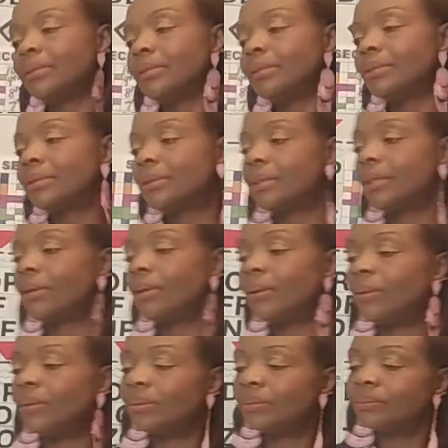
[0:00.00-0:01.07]

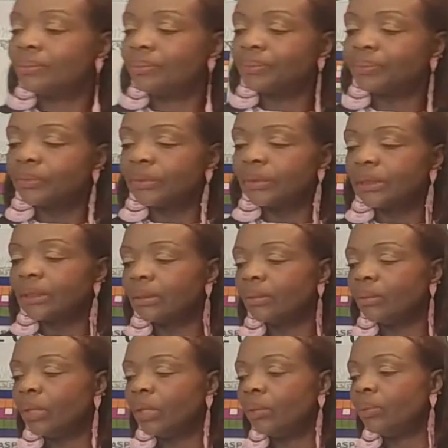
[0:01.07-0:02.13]
so
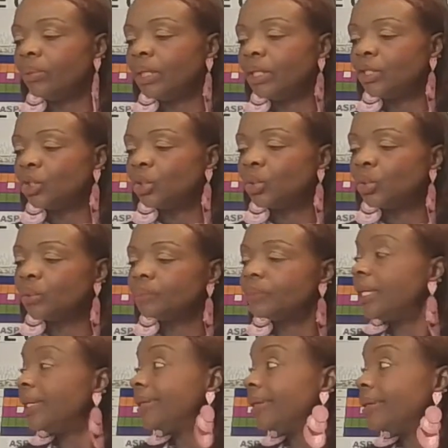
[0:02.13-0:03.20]
we do
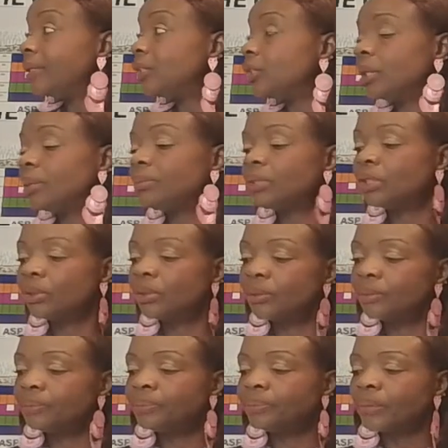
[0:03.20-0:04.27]
encourage them
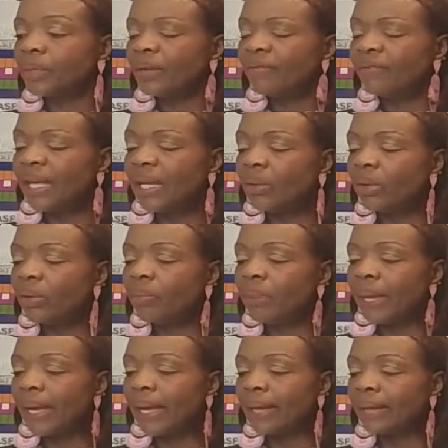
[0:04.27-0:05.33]
to follow our
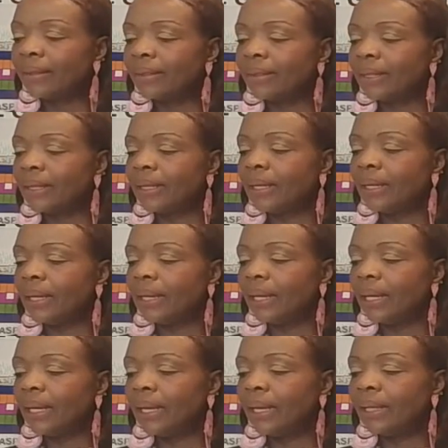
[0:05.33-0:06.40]
path,
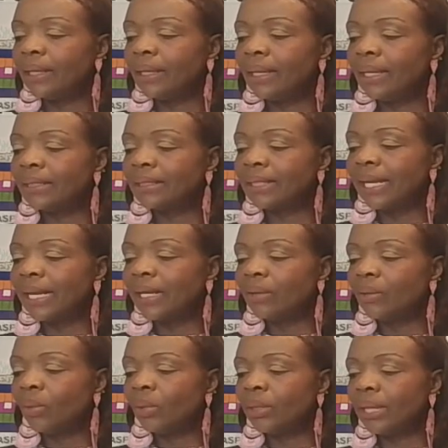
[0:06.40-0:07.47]
and it's like
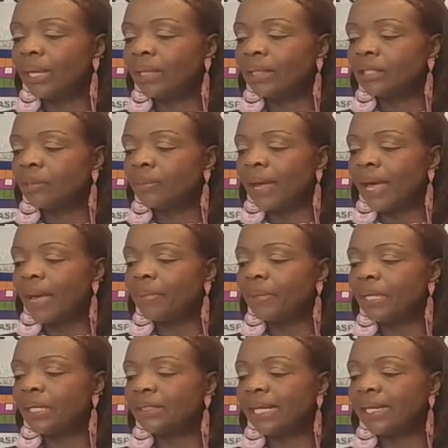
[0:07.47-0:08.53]
what ends up
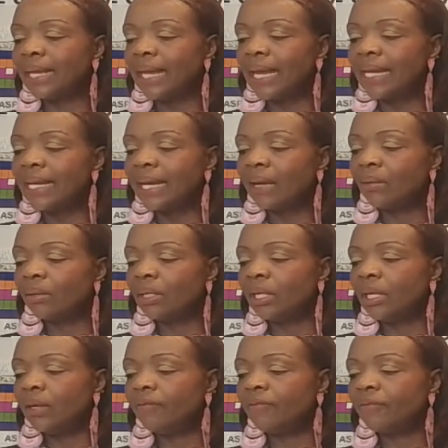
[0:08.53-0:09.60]
happening is that they now
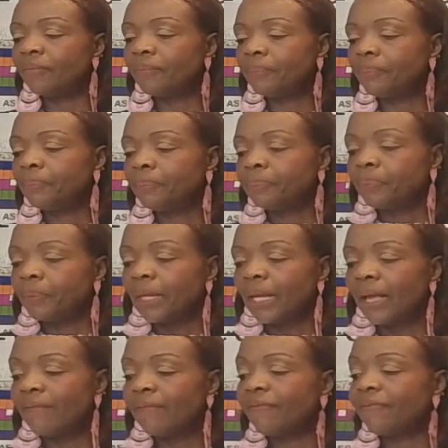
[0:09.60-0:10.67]
leave
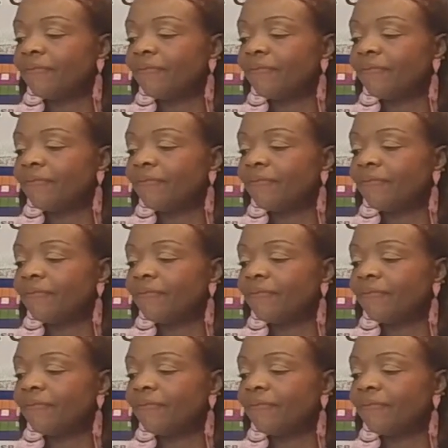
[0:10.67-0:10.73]
a